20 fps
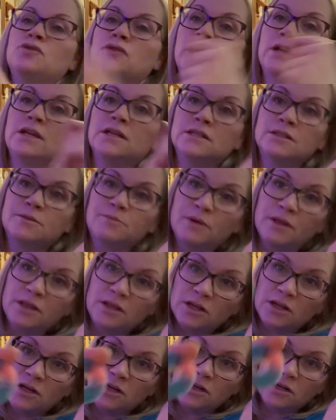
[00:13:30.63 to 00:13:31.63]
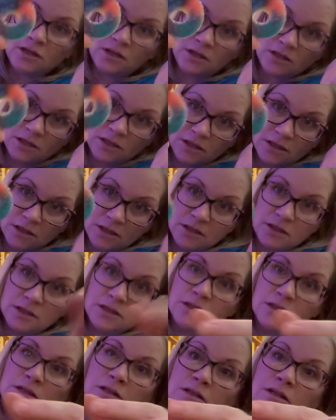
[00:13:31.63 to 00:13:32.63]
rings, but they're,
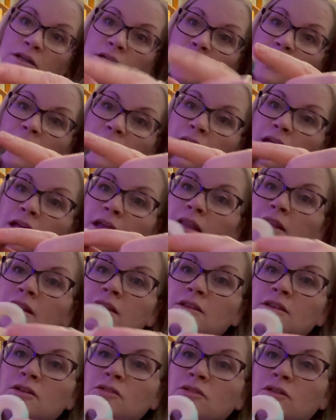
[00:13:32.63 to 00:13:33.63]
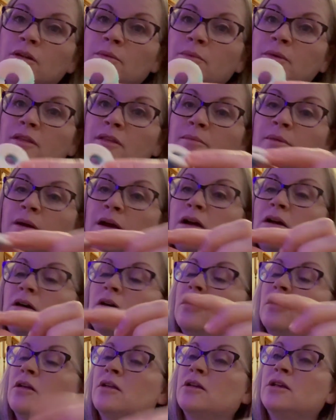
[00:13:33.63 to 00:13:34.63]
and then the cream on the back.
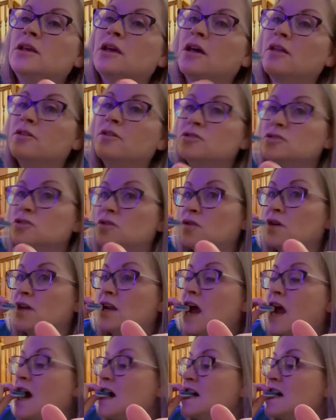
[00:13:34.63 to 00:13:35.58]
Oh, y'all, they're so good.